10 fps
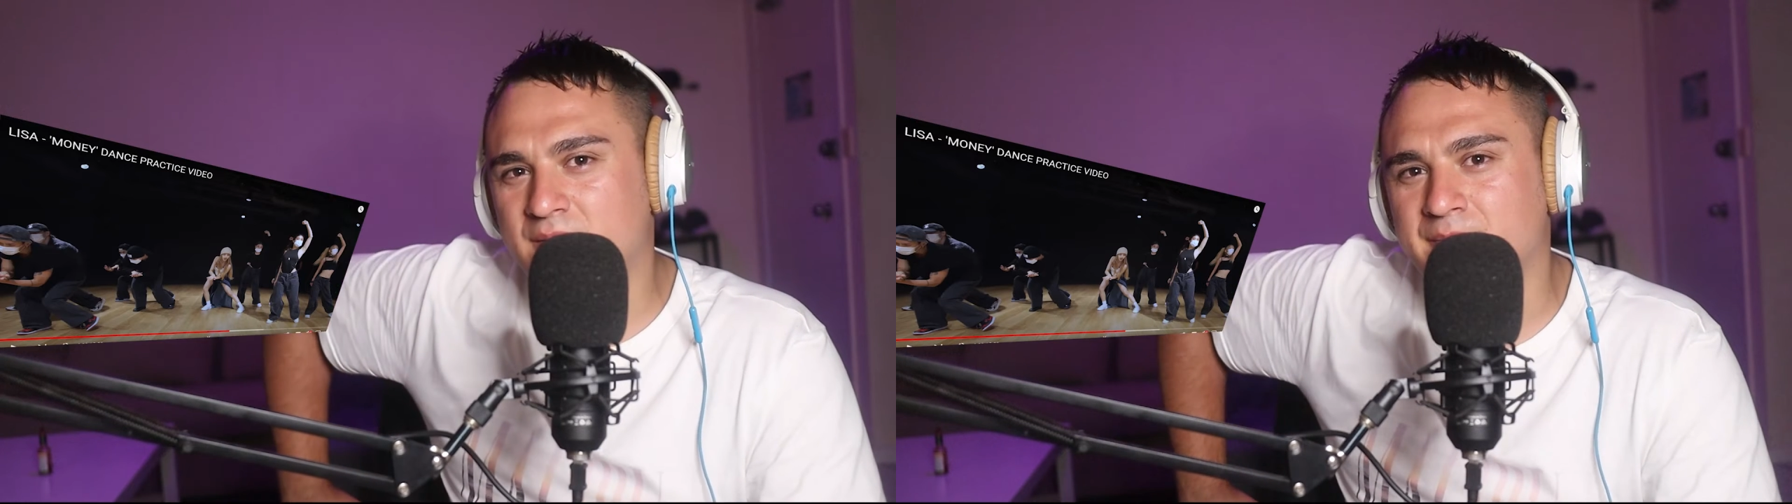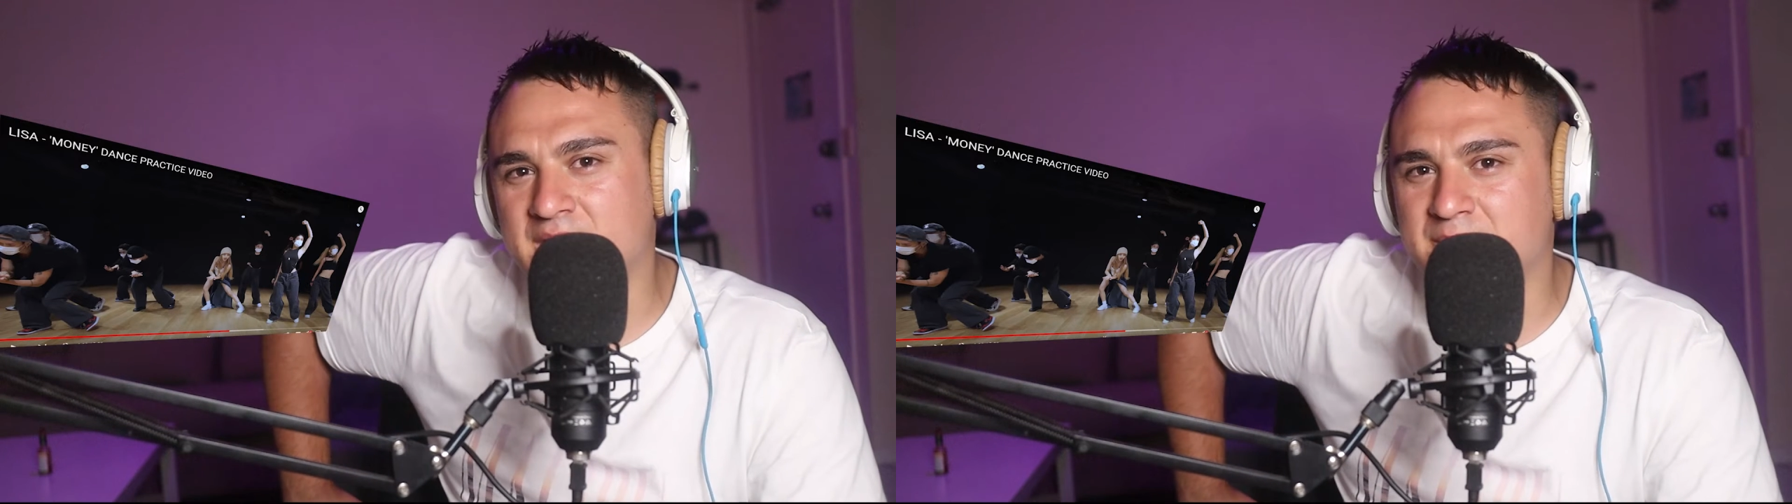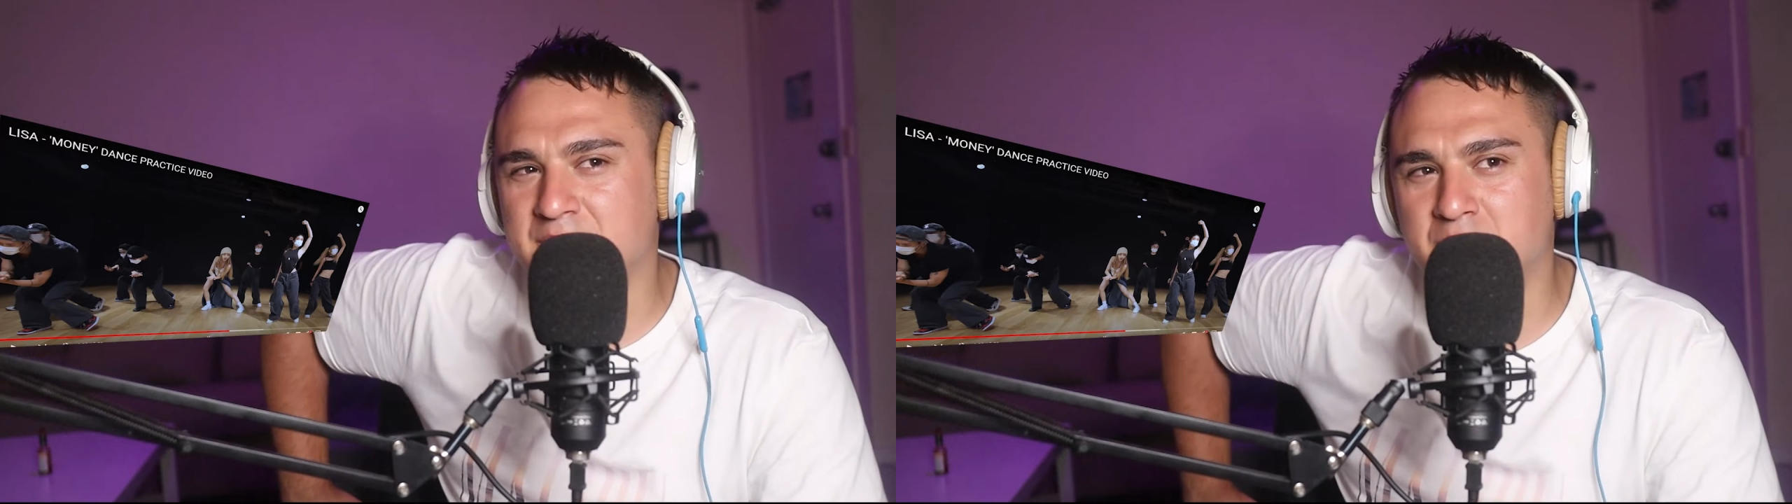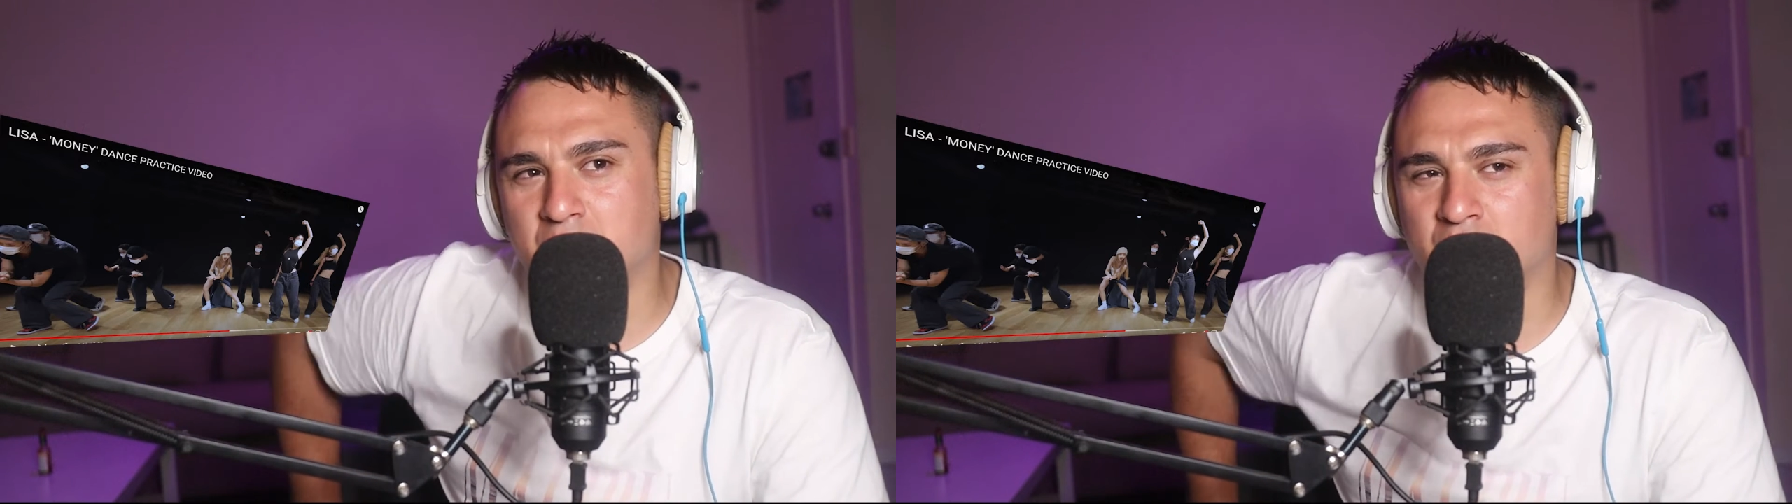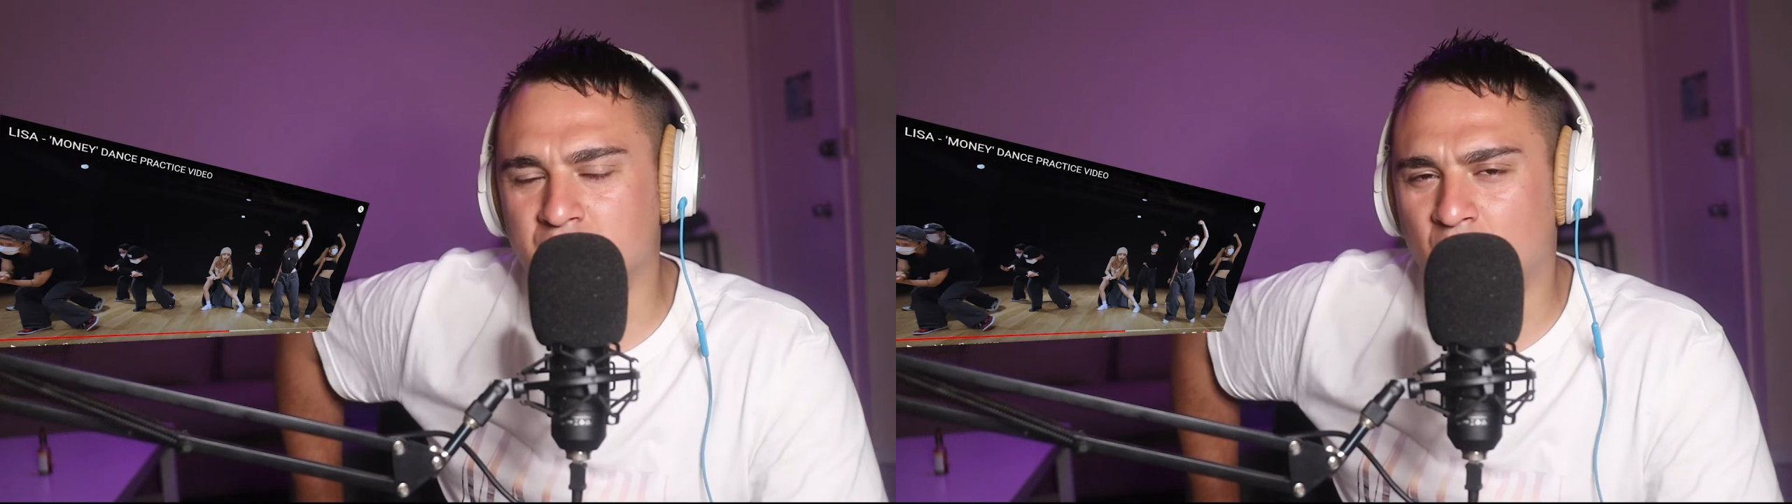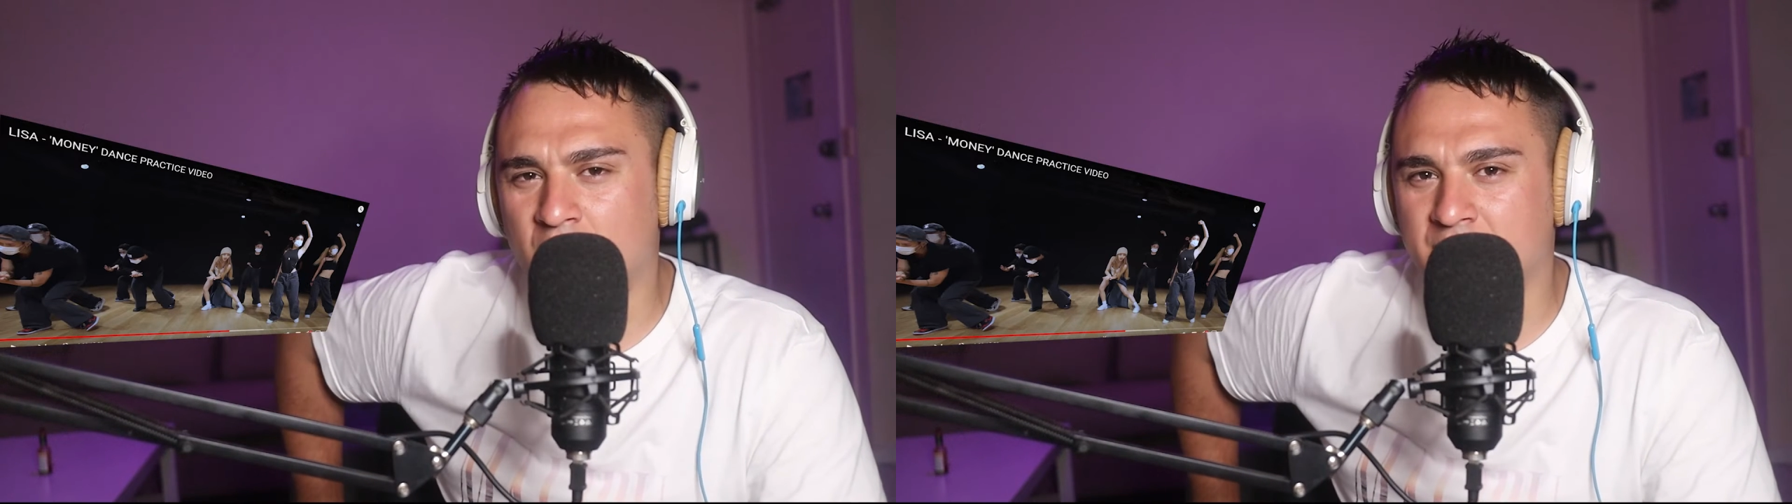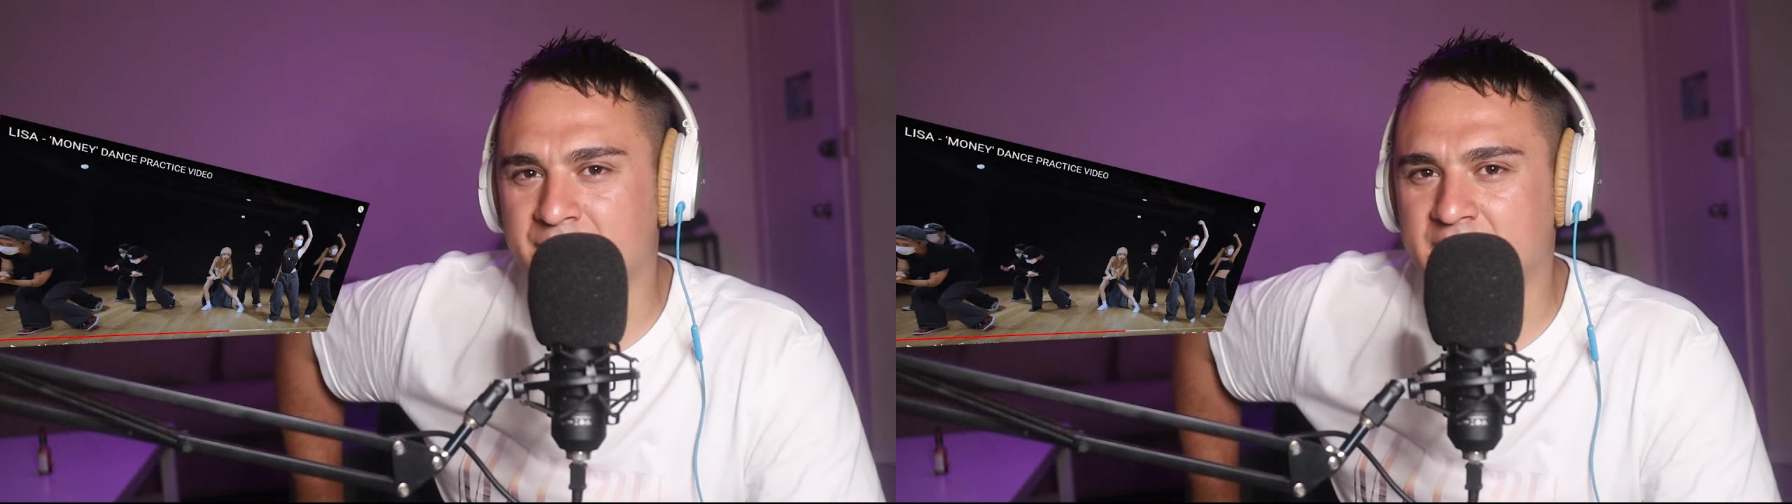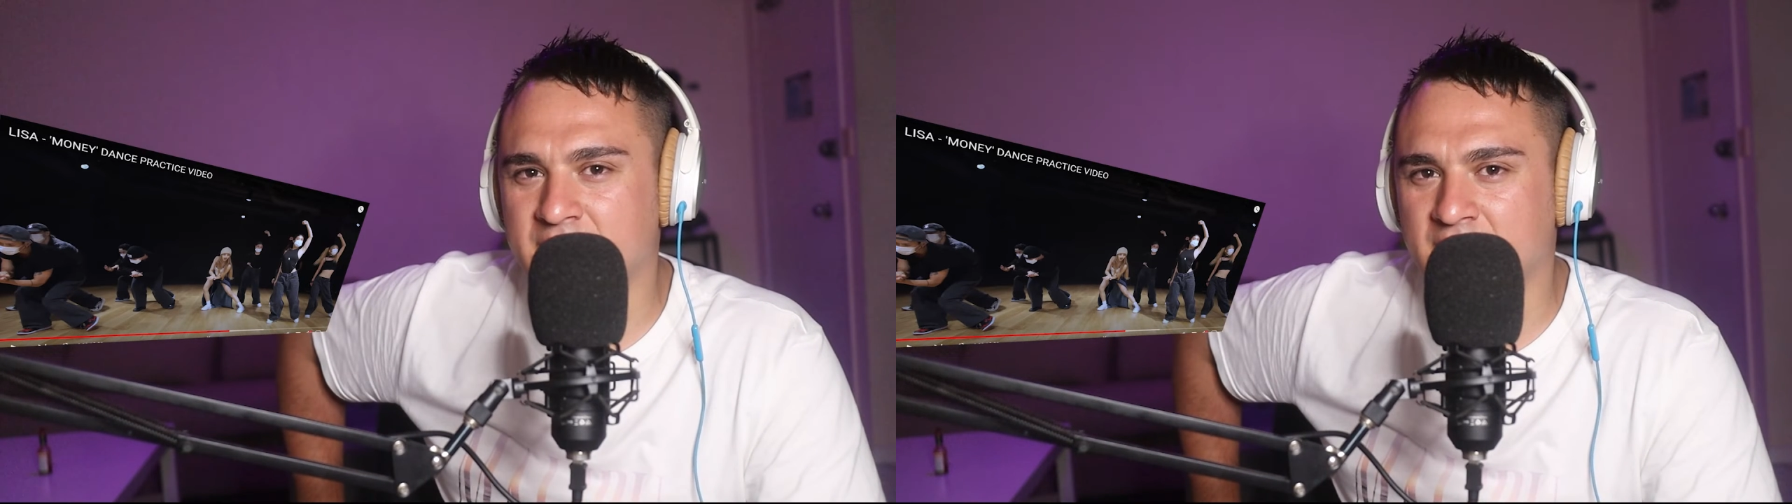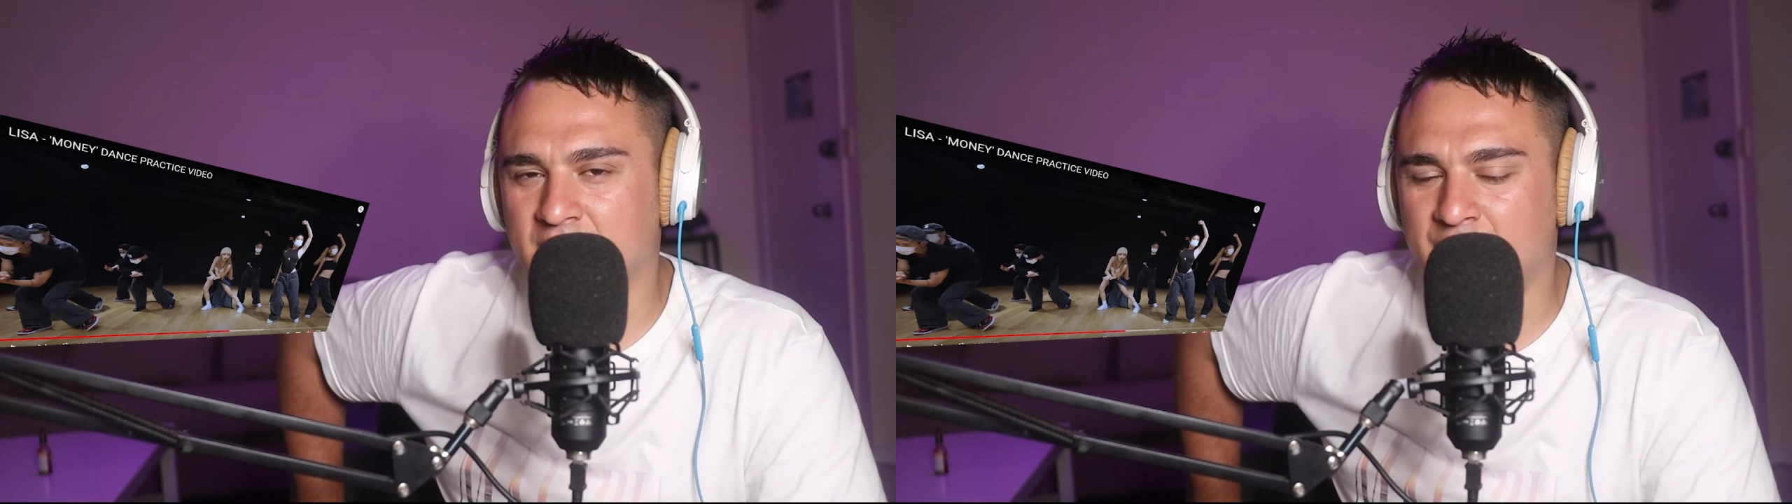many people would want to be